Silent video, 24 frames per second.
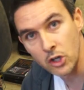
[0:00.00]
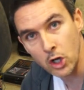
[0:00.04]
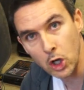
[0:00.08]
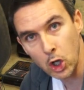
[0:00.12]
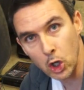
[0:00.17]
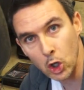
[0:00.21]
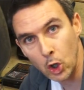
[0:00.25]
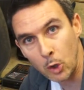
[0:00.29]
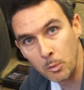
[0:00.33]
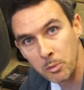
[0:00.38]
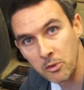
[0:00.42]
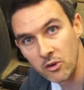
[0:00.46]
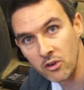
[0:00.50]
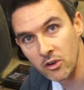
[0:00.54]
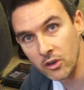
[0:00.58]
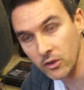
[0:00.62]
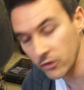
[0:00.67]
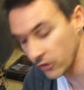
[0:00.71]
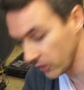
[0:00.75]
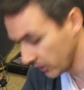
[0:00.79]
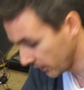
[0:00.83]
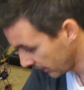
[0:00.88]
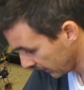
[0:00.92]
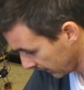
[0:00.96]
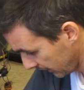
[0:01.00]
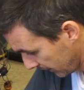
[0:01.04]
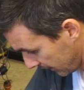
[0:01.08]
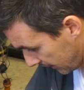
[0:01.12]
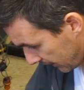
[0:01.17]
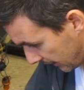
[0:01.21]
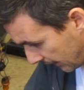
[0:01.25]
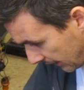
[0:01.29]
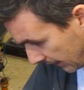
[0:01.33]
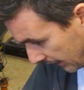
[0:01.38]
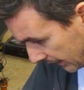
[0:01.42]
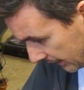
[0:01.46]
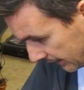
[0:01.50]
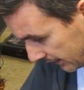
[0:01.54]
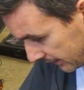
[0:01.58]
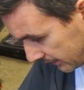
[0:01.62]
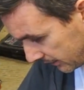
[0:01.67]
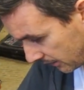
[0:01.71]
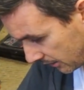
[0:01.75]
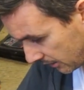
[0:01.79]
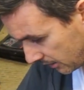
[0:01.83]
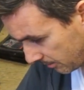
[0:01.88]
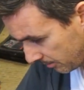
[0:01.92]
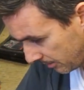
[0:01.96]
clobber on, and it's
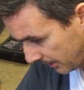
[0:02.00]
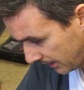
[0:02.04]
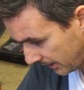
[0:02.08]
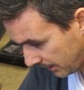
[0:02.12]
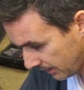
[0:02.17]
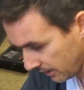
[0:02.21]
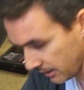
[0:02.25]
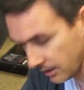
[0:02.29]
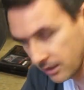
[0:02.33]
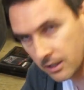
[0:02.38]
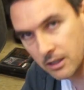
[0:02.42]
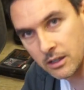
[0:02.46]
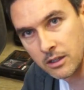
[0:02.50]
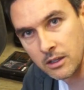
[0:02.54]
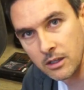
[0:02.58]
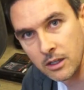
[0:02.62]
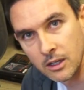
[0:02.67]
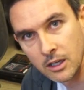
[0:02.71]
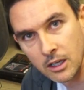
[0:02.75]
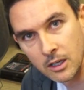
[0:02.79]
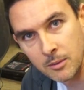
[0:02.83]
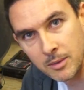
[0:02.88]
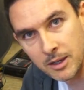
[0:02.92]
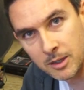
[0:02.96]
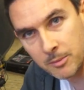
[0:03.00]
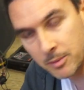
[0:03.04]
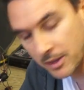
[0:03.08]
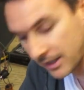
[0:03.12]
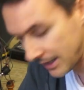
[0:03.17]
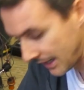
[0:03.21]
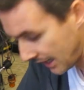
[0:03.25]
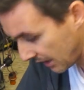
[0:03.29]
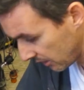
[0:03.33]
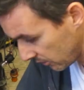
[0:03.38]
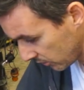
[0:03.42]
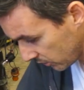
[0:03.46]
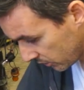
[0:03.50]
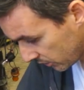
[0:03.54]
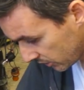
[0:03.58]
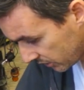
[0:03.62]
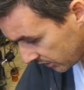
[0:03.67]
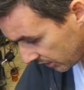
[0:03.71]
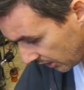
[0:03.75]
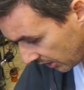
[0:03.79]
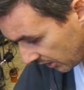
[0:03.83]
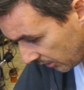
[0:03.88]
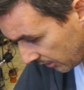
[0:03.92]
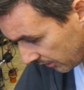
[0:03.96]
going to be, you know, maybe an hour or
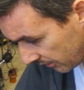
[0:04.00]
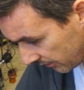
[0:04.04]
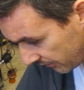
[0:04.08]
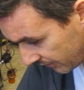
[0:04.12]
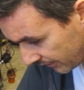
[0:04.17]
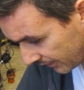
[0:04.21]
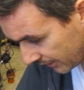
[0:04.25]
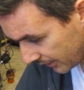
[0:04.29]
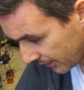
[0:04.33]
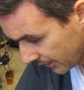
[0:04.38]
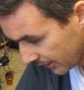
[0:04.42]
so of